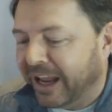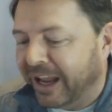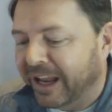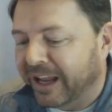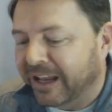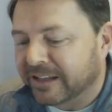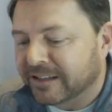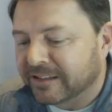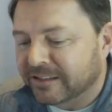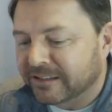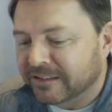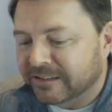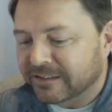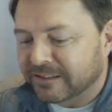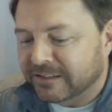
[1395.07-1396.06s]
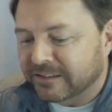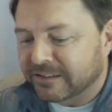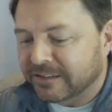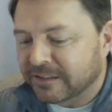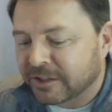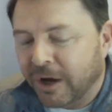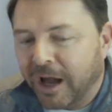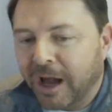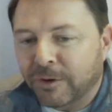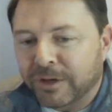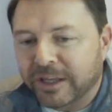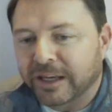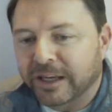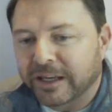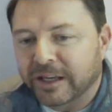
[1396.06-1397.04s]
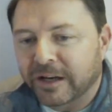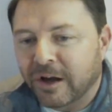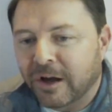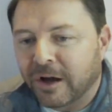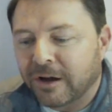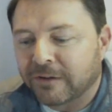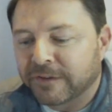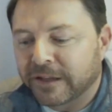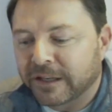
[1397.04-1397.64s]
And, I'll kick it off.